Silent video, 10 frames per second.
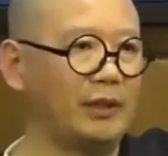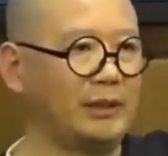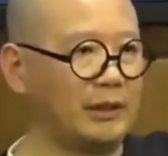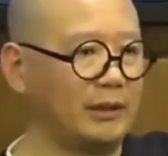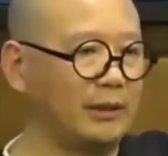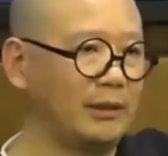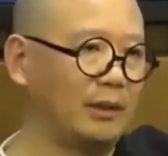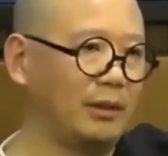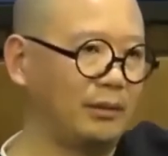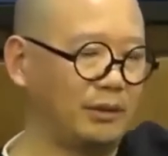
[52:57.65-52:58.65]
crime?
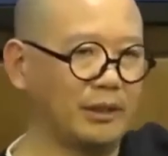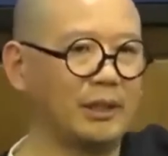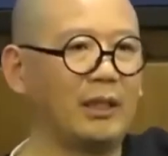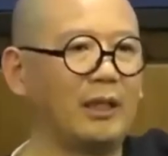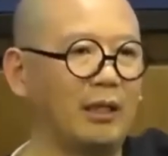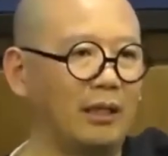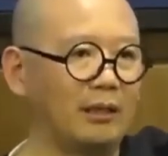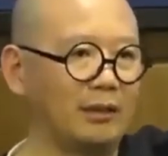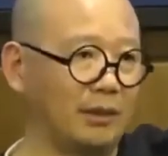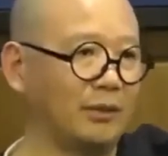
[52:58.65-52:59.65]

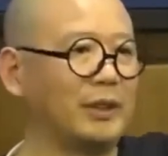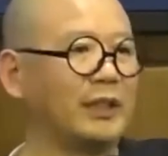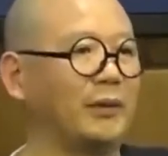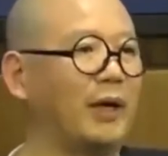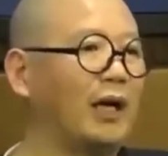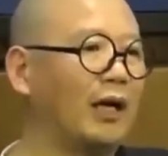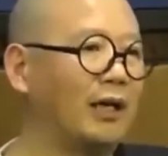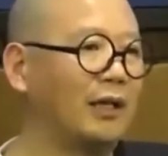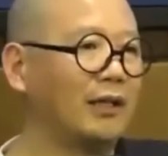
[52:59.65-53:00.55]
We collect data,